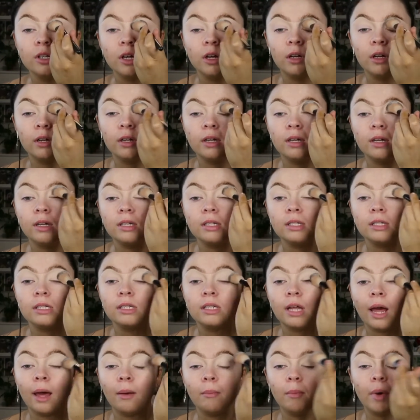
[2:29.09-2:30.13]
I'm gonna
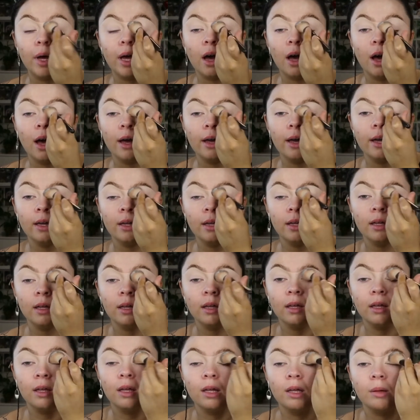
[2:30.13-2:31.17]
set my eye.
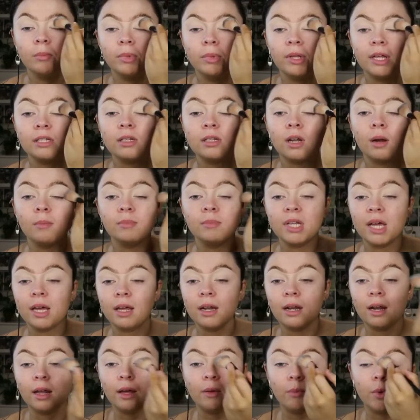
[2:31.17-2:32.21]
But that's what I'm
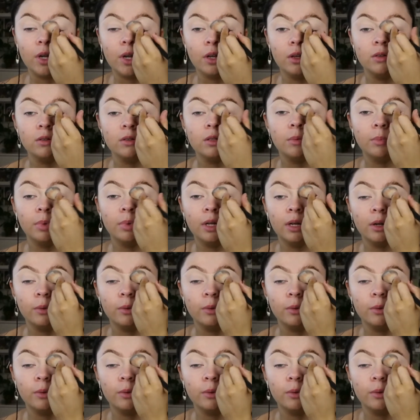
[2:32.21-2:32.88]
saying, like when you use the P.